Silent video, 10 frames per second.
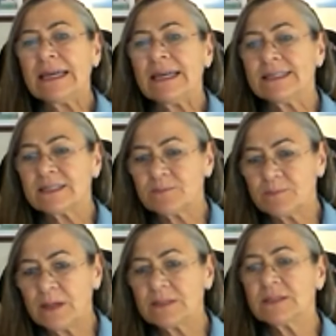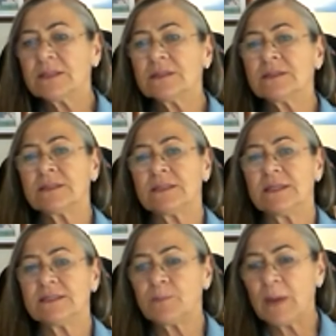It's bundled,
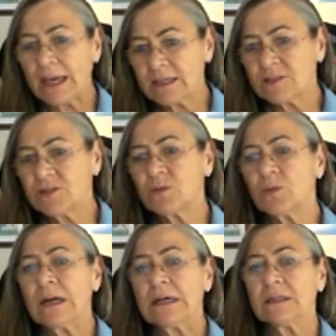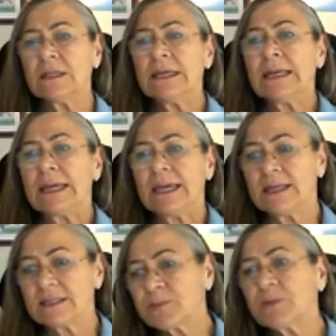it's packaged well, and
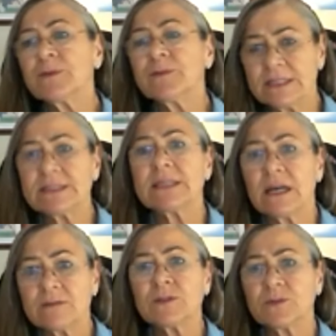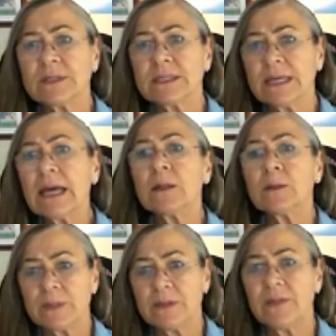it's proven itself to really
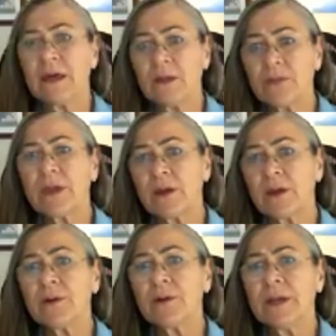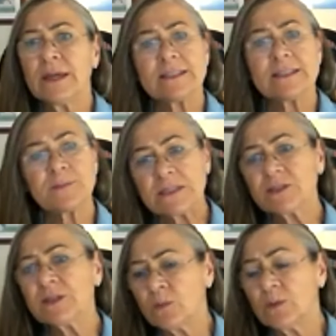help in the healthcare,
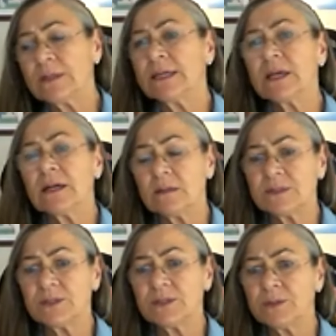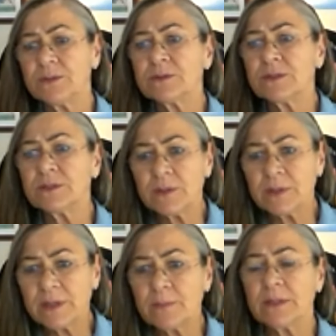especially when it comes to
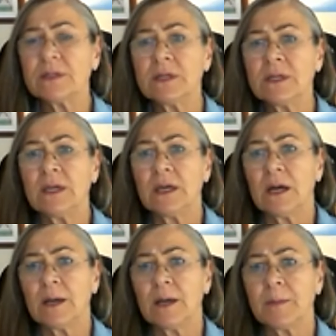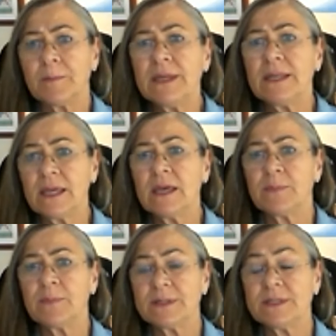HIPAA. Meeting
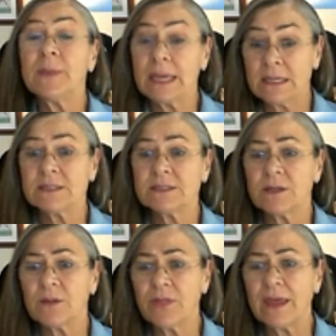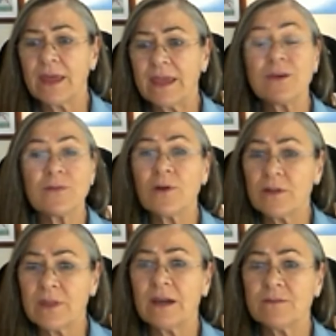HIPAA demands. So thank you for all the
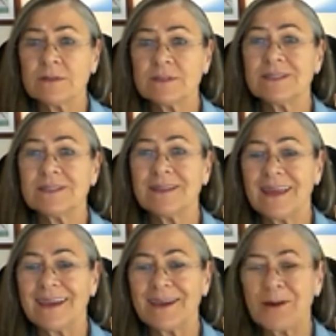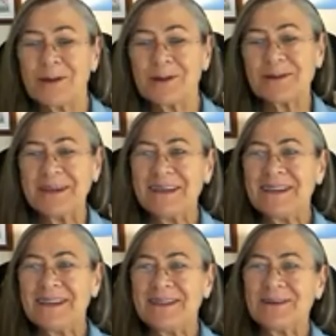efforts, and thank all
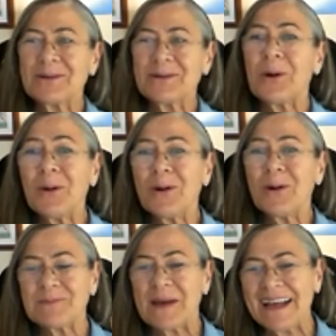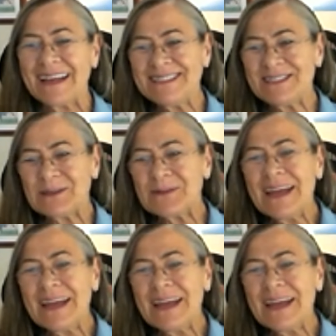your cohorts behind you.